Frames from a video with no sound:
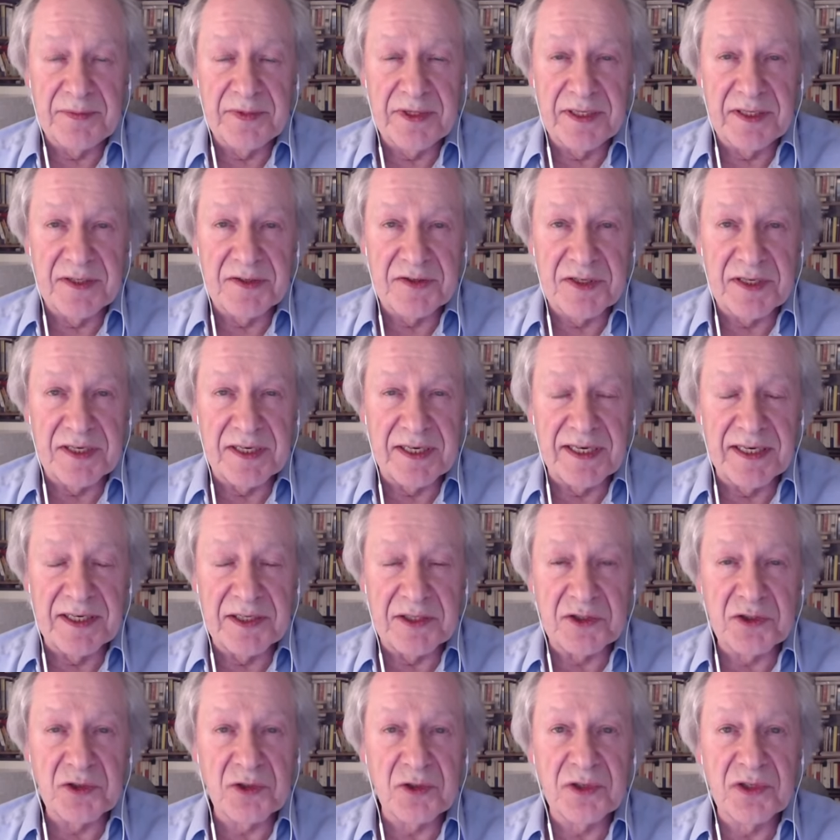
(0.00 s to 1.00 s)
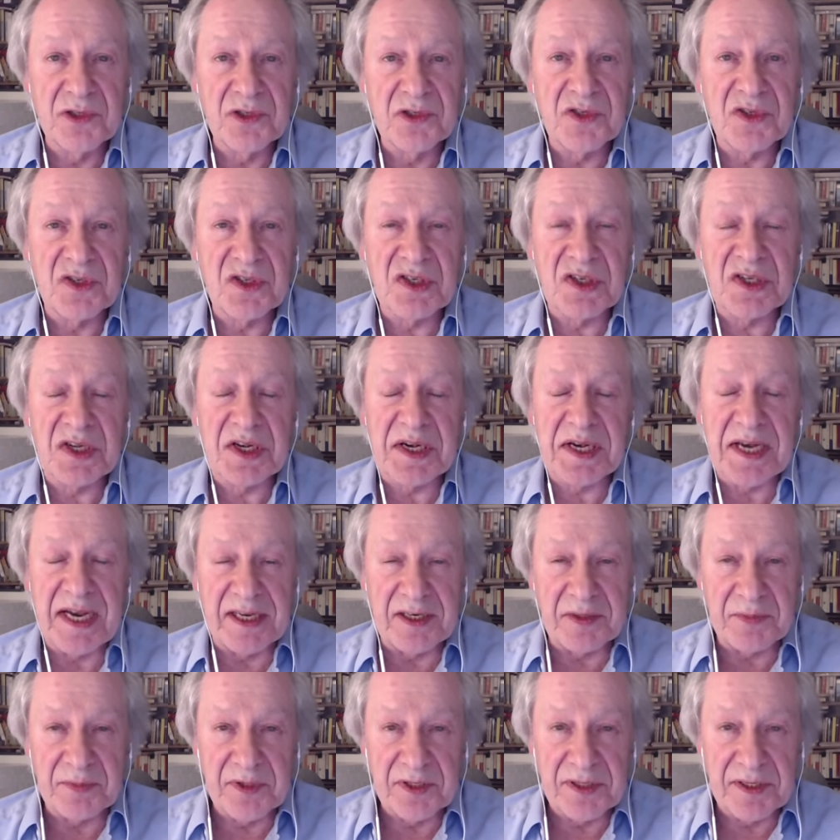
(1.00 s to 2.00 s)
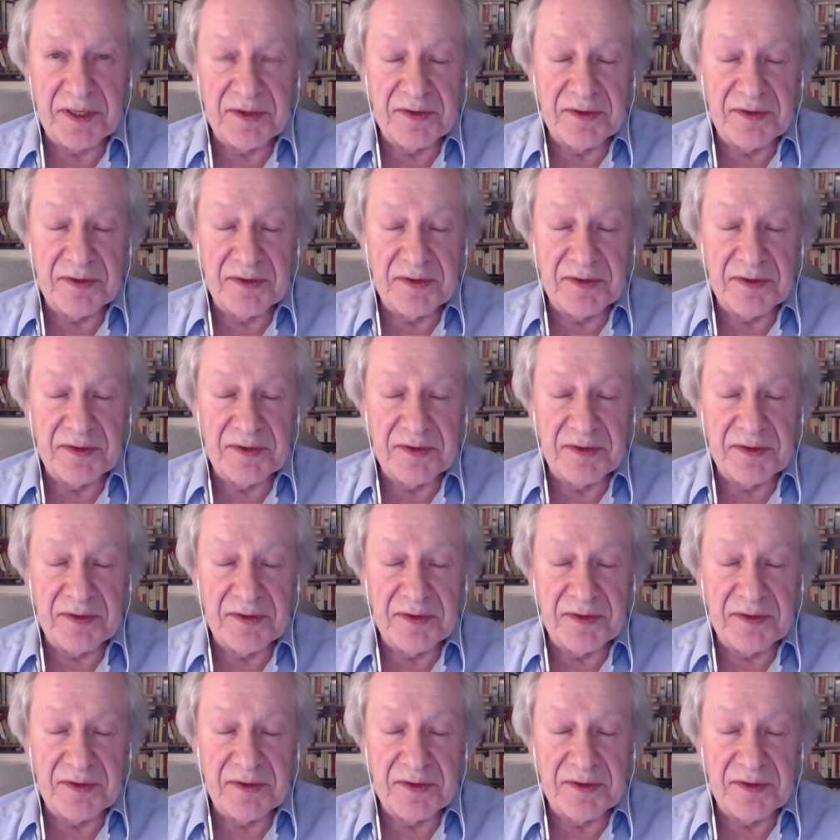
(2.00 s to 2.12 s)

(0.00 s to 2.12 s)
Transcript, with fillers: As an editorial statement,